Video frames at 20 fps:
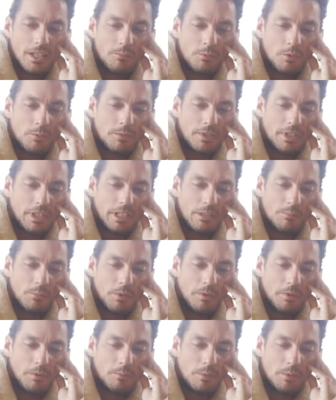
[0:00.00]
I'm not particularly
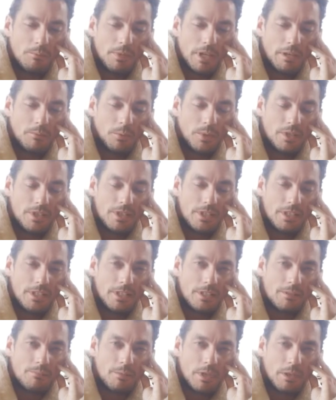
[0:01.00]
bothered, but maybe we
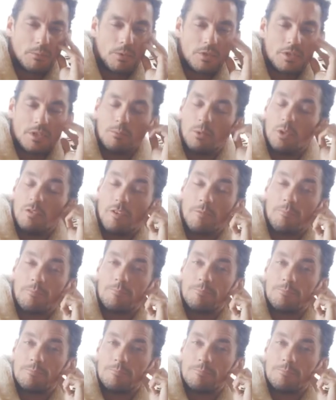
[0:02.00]
should move on.